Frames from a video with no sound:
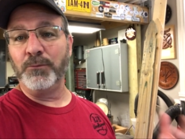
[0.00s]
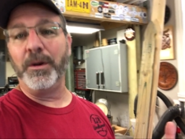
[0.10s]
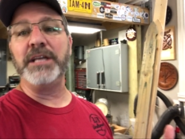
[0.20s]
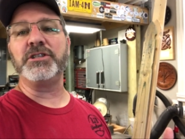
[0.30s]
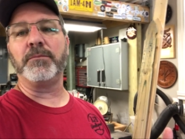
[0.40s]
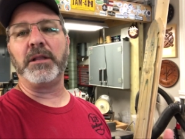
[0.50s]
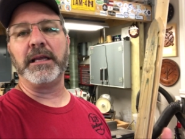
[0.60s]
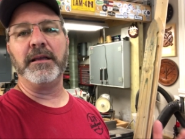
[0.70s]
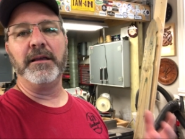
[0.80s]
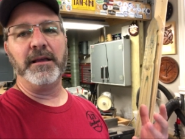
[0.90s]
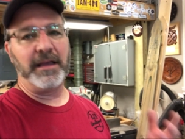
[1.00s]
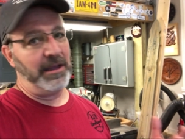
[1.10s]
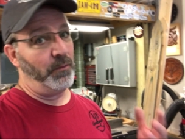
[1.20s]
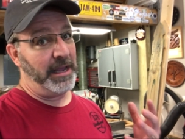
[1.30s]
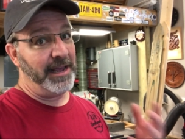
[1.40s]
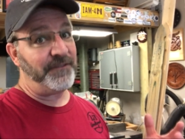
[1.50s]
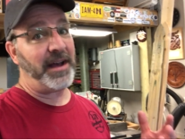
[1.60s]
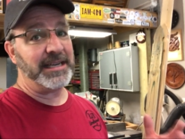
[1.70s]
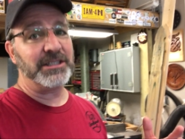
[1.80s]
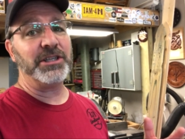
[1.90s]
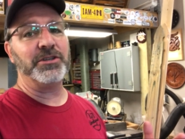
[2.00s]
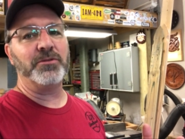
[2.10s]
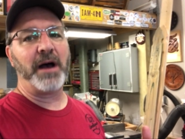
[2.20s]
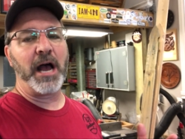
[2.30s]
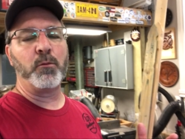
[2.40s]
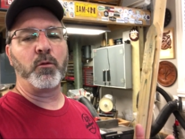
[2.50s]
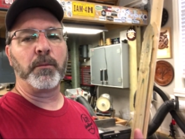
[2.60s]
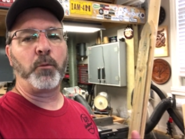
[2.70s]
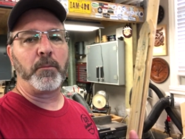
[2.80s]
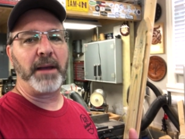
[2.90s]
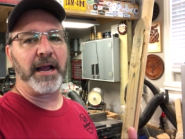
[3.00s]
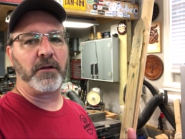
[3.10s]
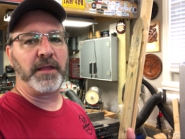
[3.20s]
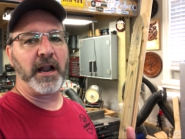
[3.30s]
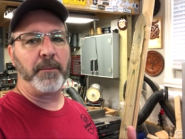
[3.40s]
reasonably. And if I do, I will report back on that.